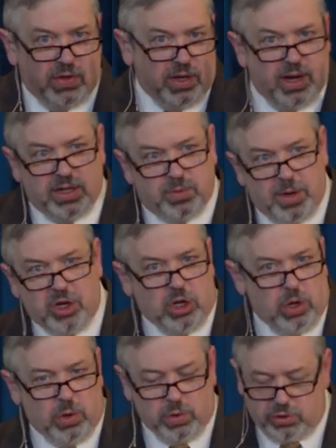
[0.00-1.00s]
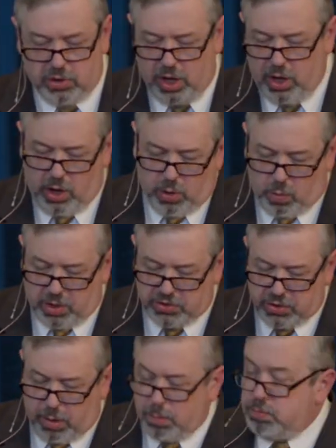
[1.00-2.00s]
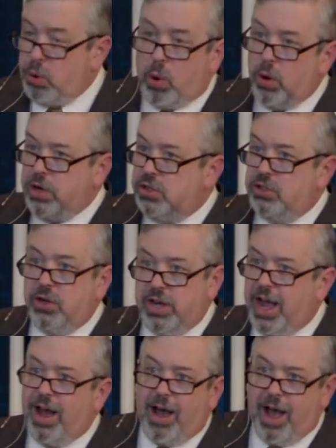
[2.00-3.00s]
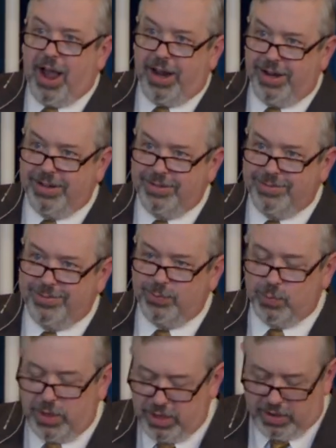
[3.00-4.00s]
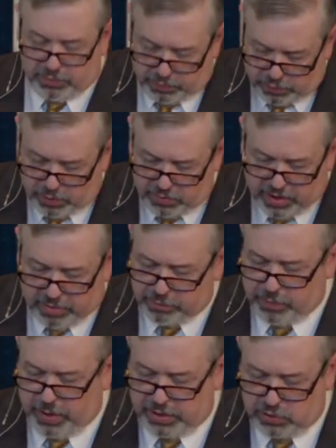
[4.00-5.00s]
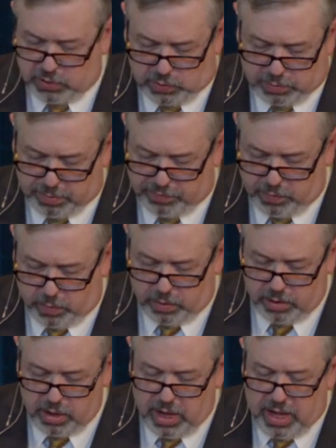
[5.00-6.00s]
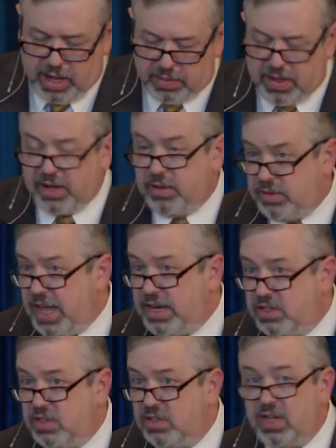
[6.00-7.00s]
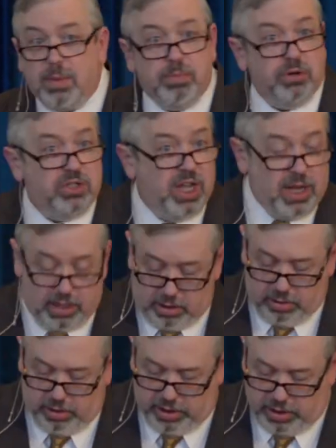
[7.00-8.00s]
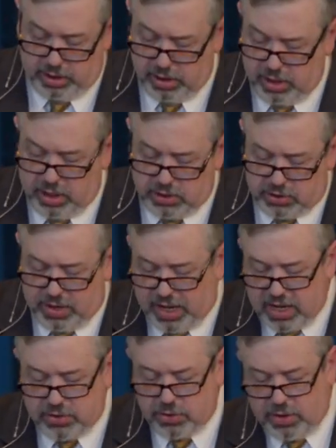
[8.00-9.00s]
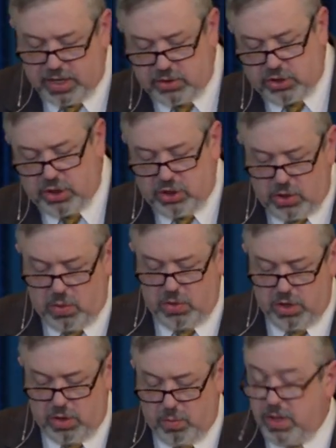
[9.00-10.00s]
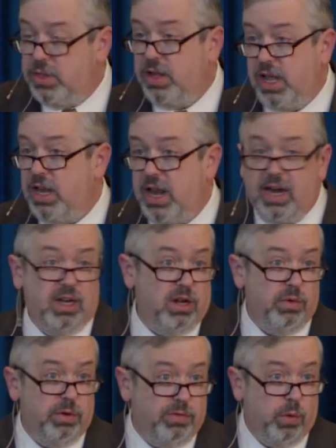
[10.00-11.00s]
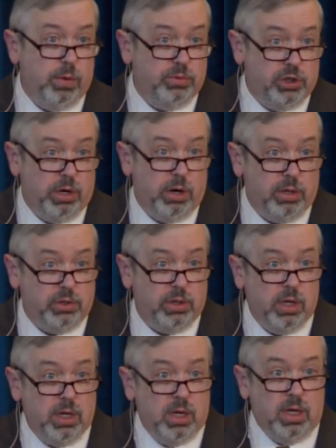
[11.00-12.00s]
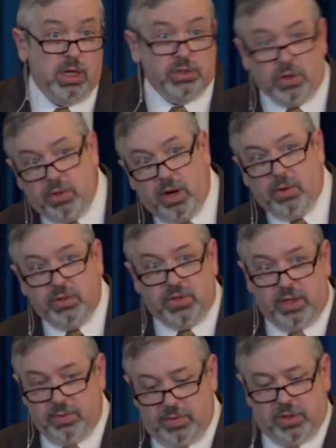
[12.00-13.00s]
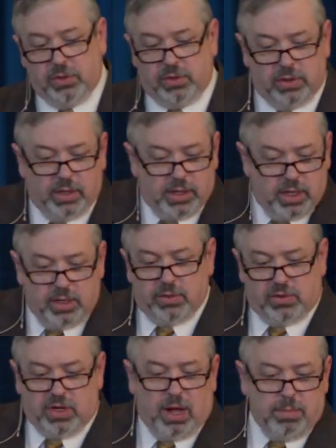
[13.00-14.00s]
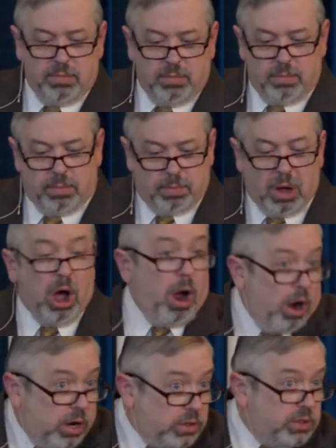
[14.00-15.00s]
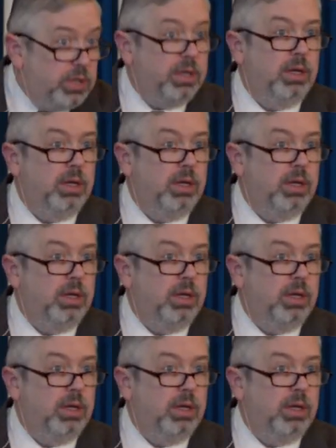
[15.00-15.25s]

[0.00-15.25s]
that has been used, was born to die, if you've heard that phrase used before. That is to say, particularly, to enter into union with the Canadian Reformed Church. So there's some part